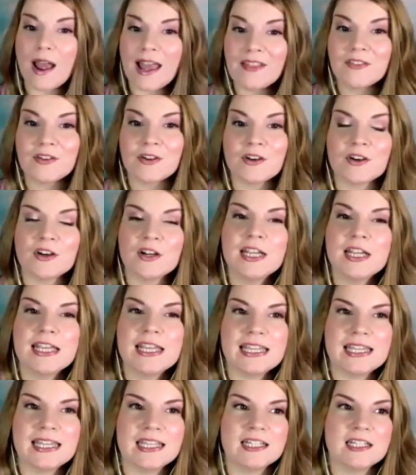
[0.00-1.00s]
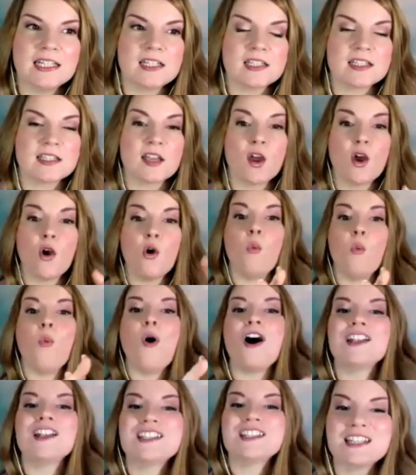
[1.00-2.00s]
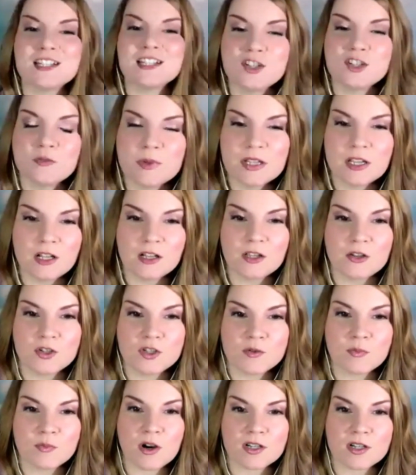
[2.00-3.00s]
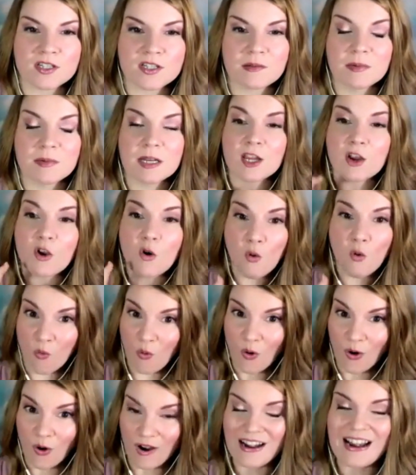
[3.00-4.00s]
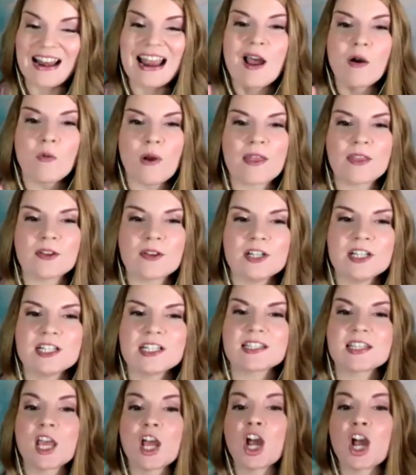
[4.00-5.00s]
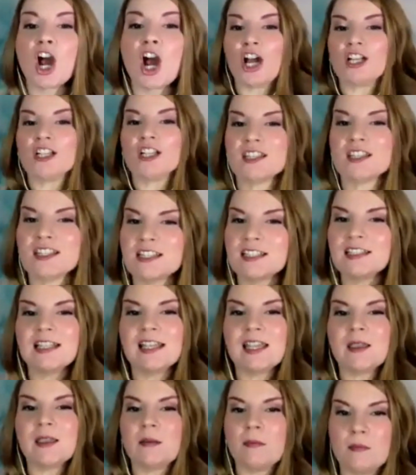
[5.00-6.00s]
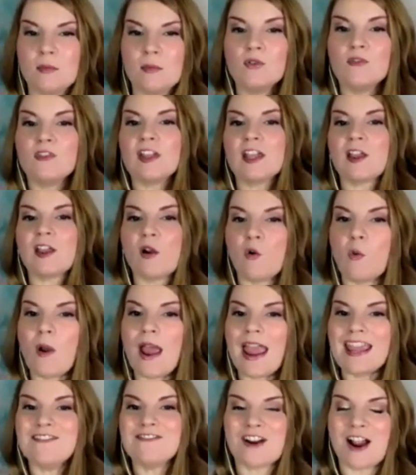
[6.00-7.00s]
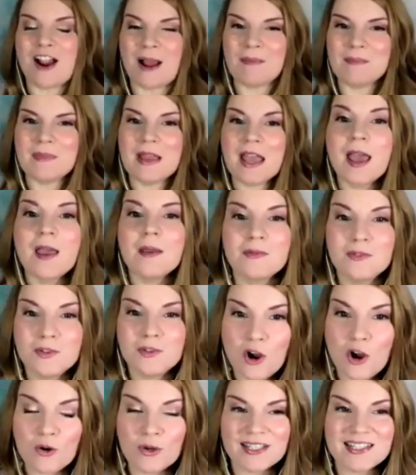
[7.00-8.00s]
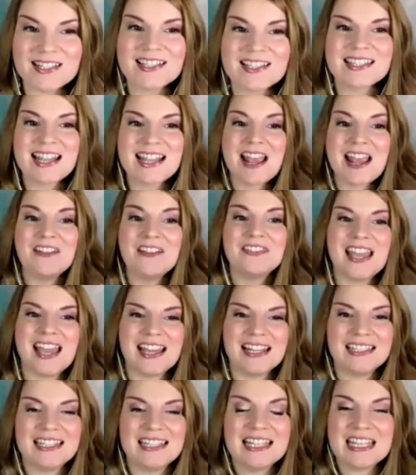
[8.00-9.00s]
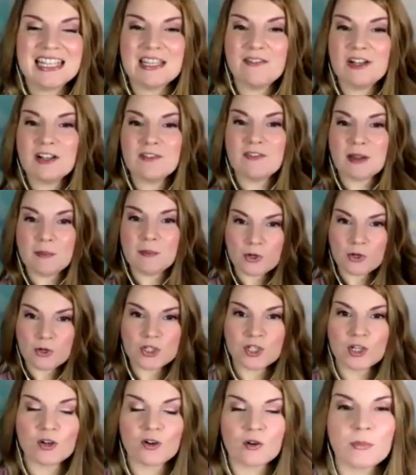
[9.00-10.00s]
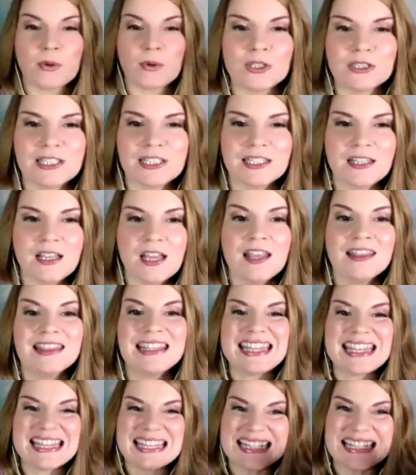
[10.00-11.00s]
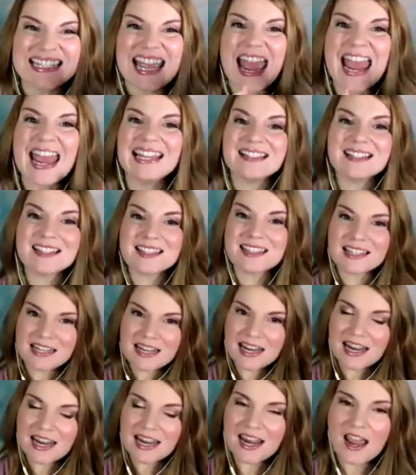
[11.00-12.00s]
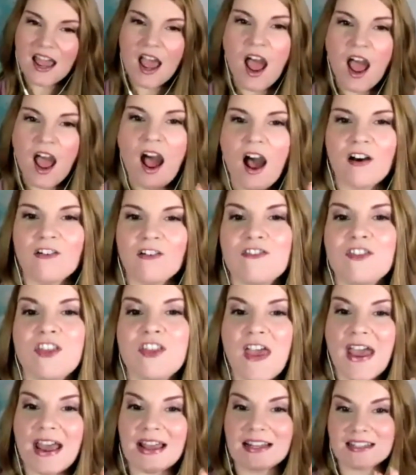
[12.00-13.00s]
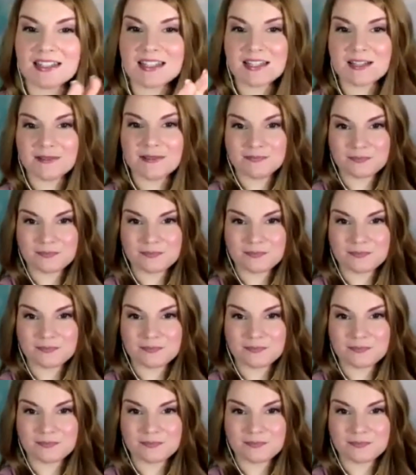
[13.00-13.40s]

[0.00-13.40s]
whether it is wanting to be in close proximity or whether it is constantly moving away from. Notice that even if I'm pushing or pulling, the intensity of that,